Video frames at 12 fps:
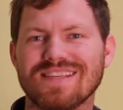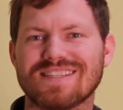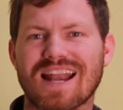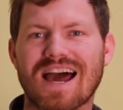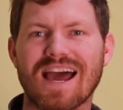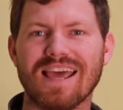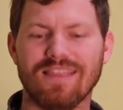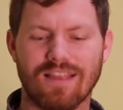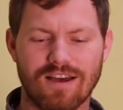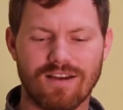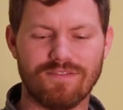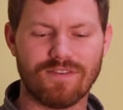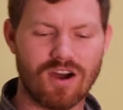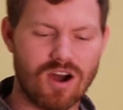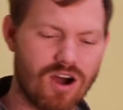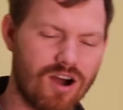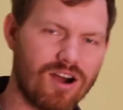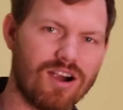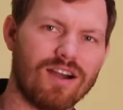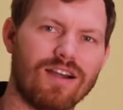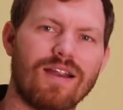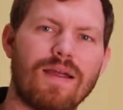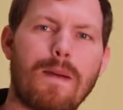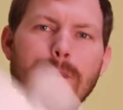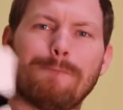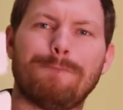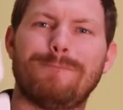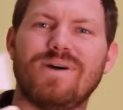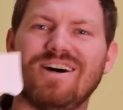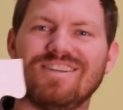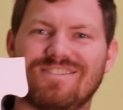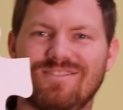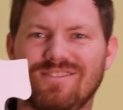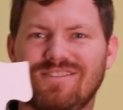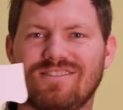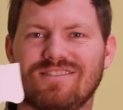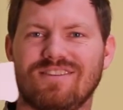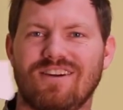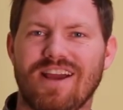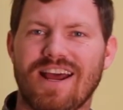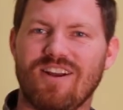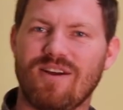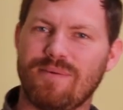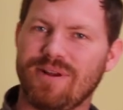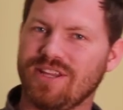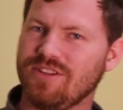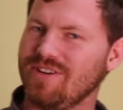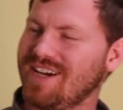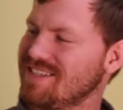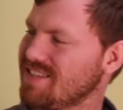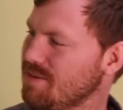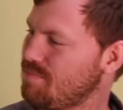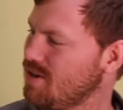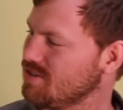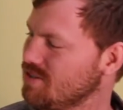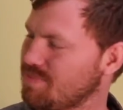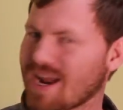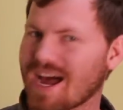things that I love are puzzles. All right, I don't know how many of you guys like puzzles, but